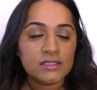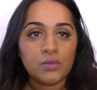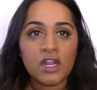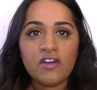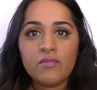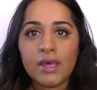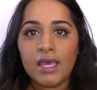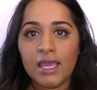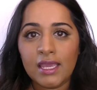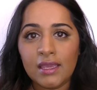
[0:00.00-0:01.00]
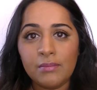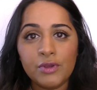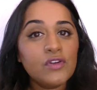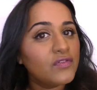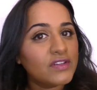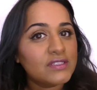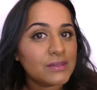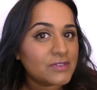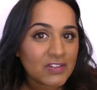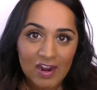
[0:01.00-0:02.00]
One of my beautiful
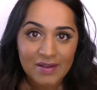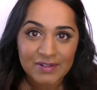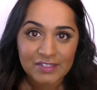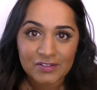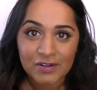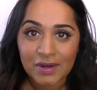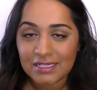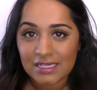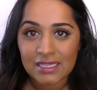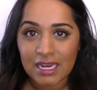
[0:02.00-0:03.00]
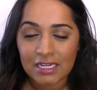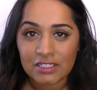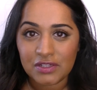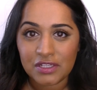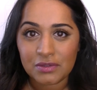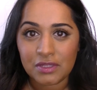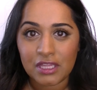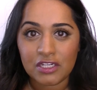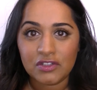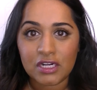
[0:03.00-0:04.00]
subscribers requested that I do this with
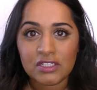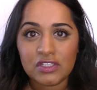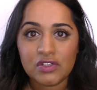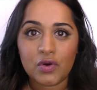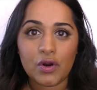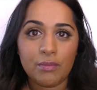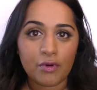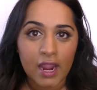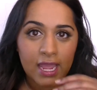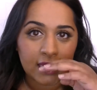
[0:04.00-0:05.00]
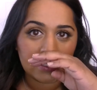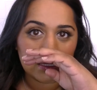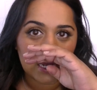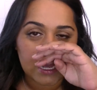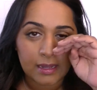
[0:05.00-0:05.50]
a drugstore brand,